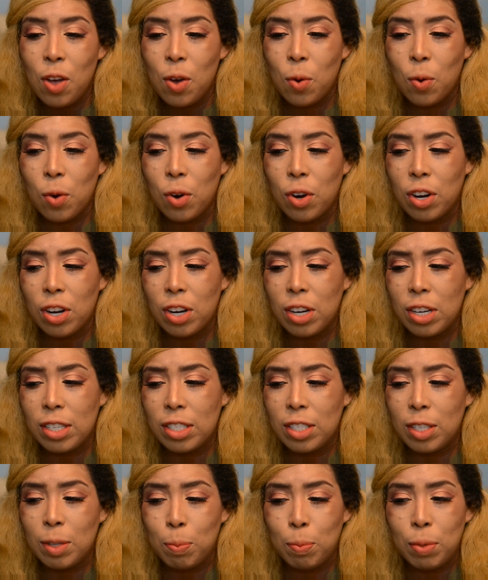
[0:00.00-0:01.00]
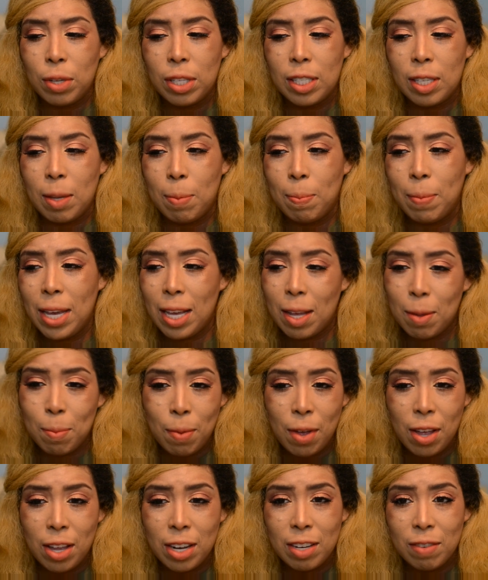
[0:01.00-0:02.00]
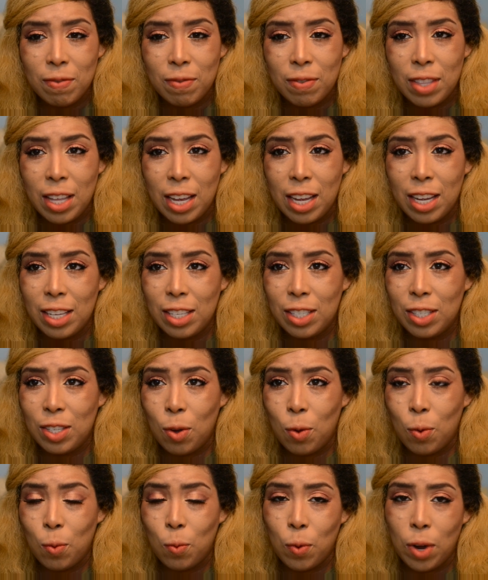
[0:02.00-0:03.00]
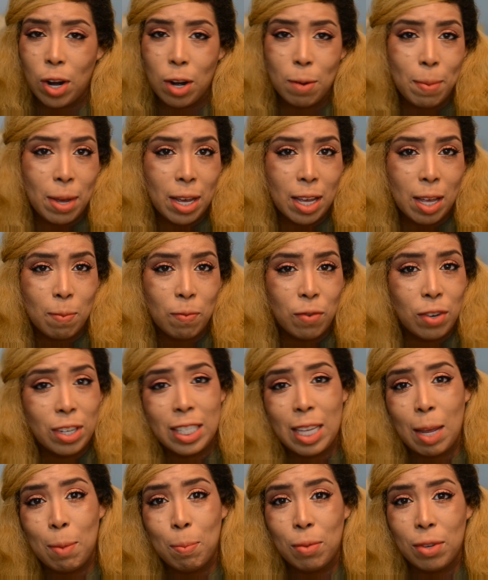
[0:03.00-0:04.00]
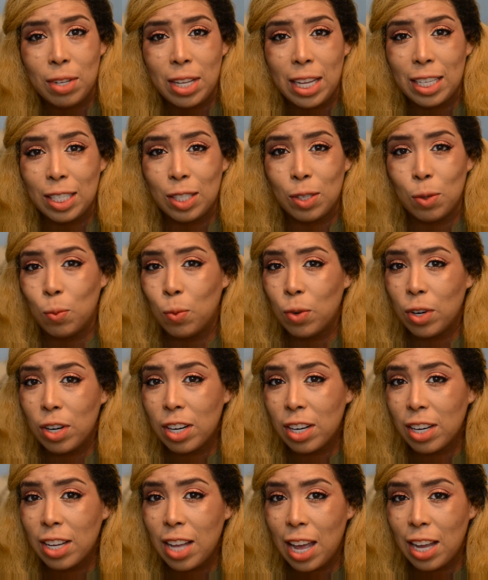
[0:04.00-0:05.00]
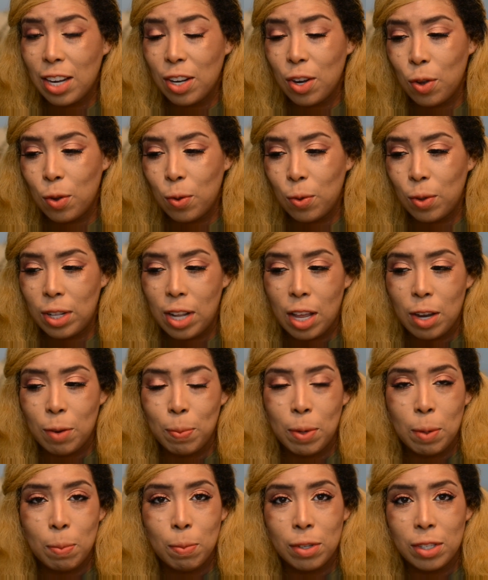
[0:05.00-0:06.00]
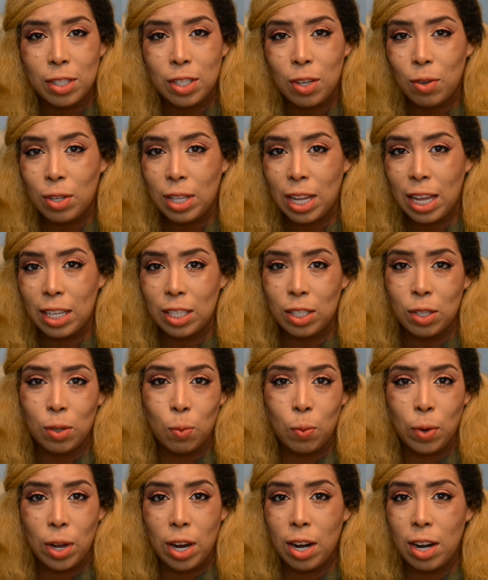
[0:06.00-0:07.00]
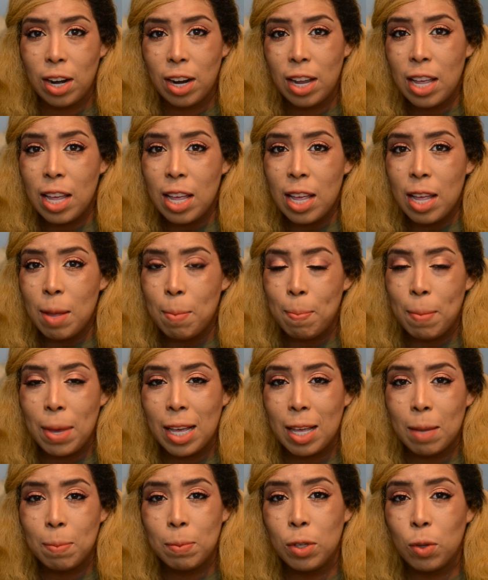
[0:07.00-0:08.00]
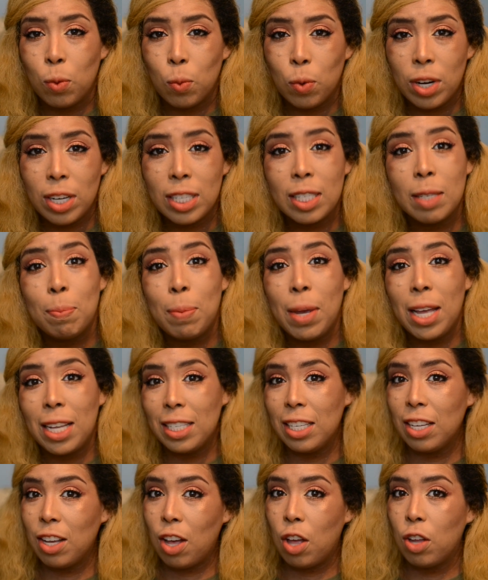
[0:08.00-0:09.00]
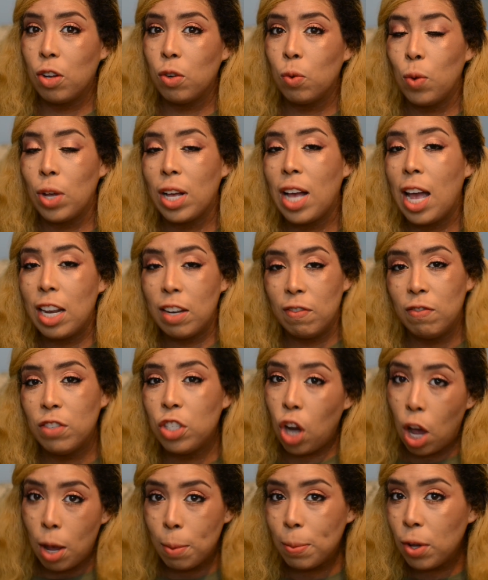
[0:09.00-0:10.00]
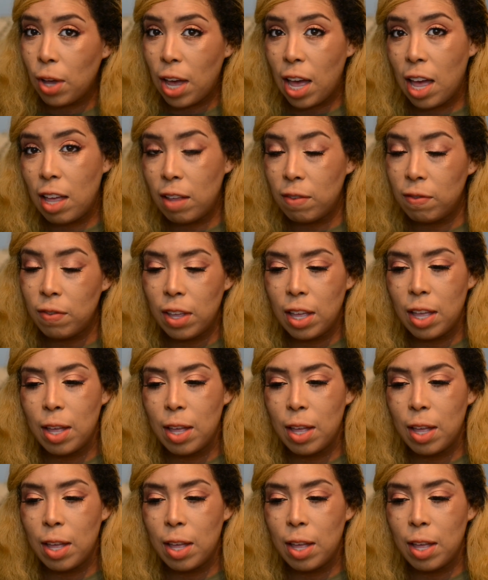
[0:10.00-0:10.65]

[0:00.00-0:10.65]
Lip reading: or to put some makeup on if they don't wear makeup, for example, like to work. I know a lot of people don't like to wear makeup to work depending on what kind of job you have.